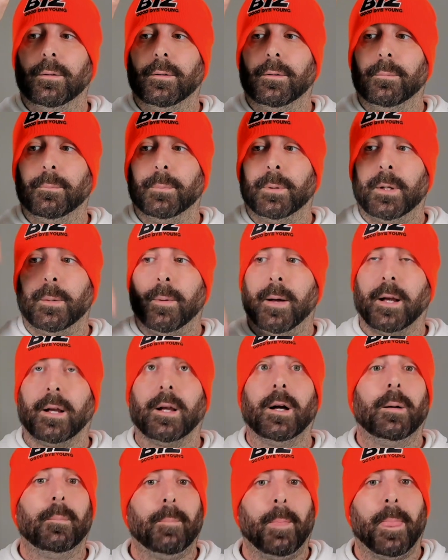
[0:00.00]
Put it back
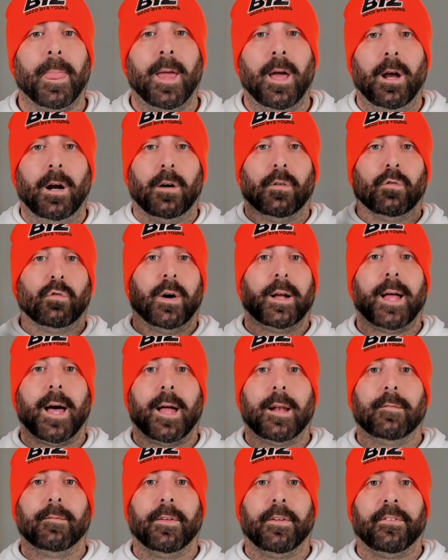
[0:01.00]
up right out
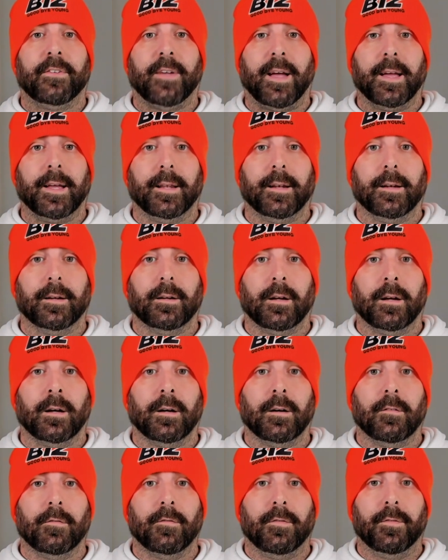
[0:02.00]
of the sight
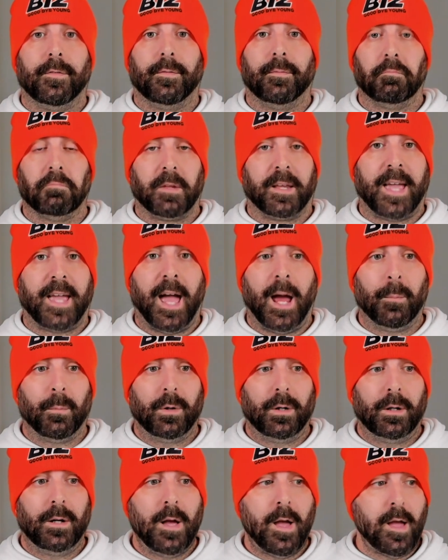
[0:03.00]
of the
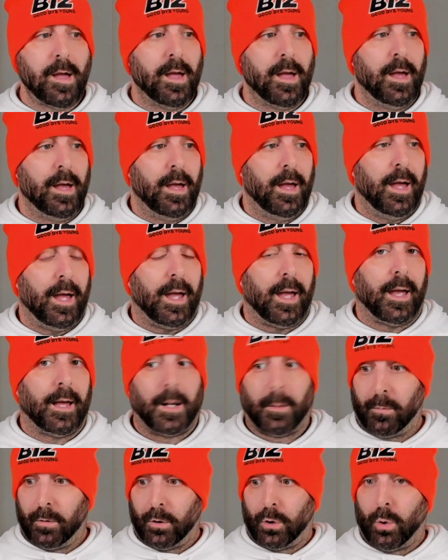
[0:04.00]
camera, and
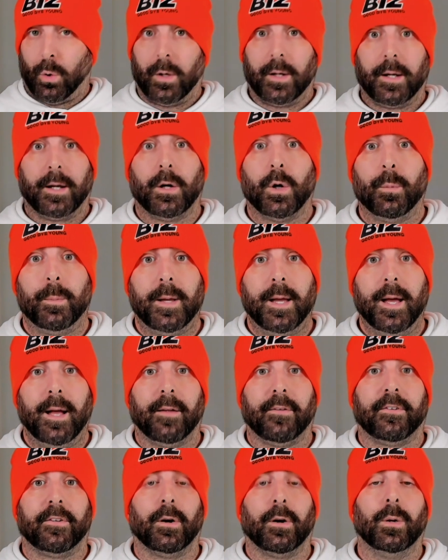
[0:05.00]
I'm recording in O B S.
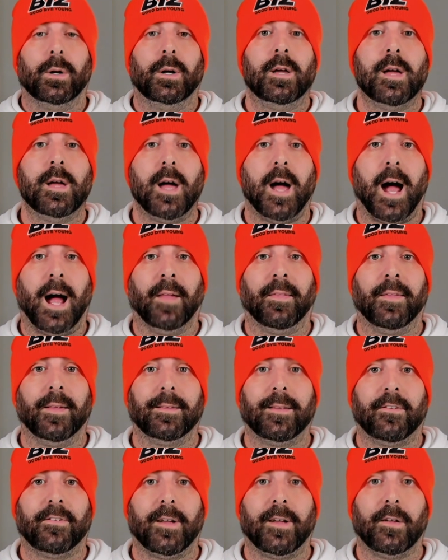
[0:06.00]
So I think
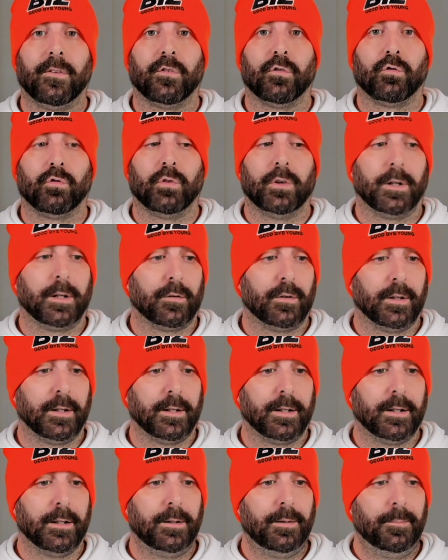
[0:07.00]
this sounds really, really
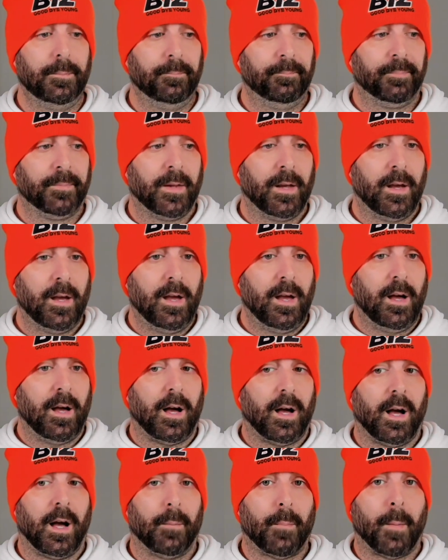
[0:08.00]
good.
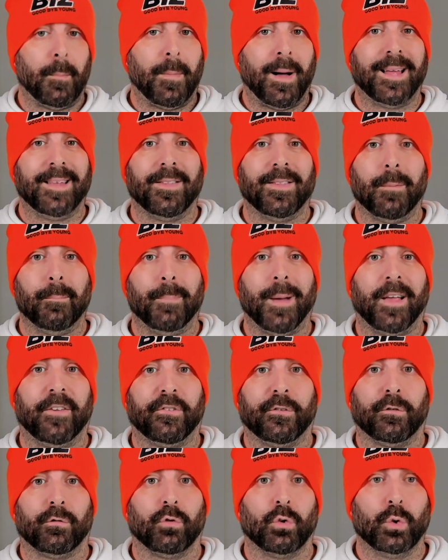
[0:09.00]
Um, I'm not in the
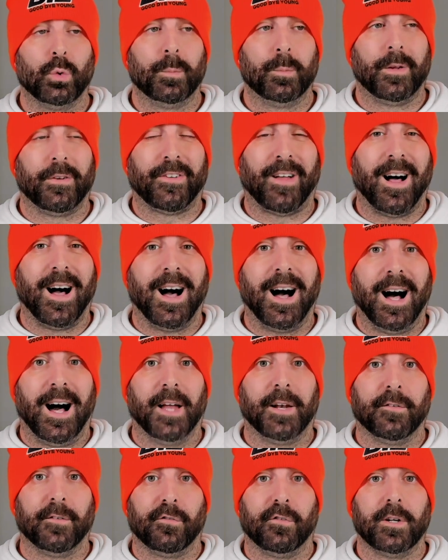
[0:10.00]
best room. There's a lot
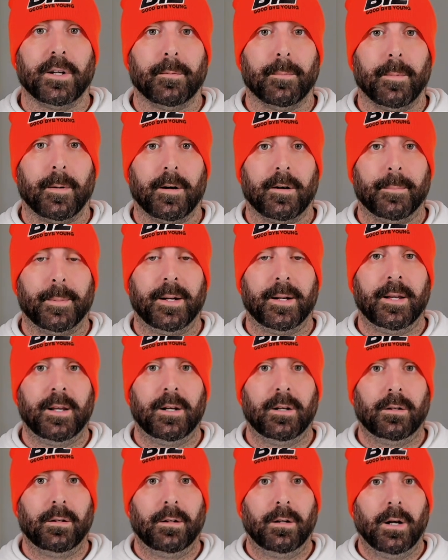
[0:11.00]
of reverb in
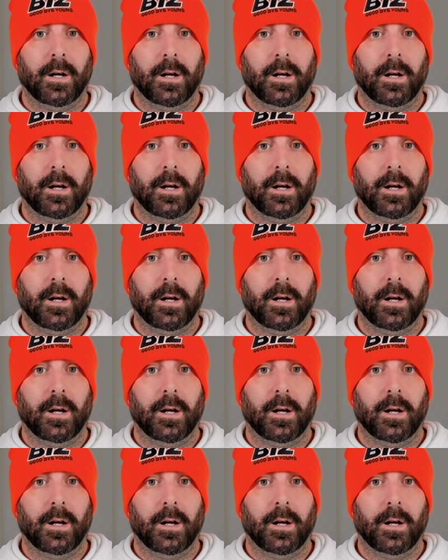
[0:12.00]
here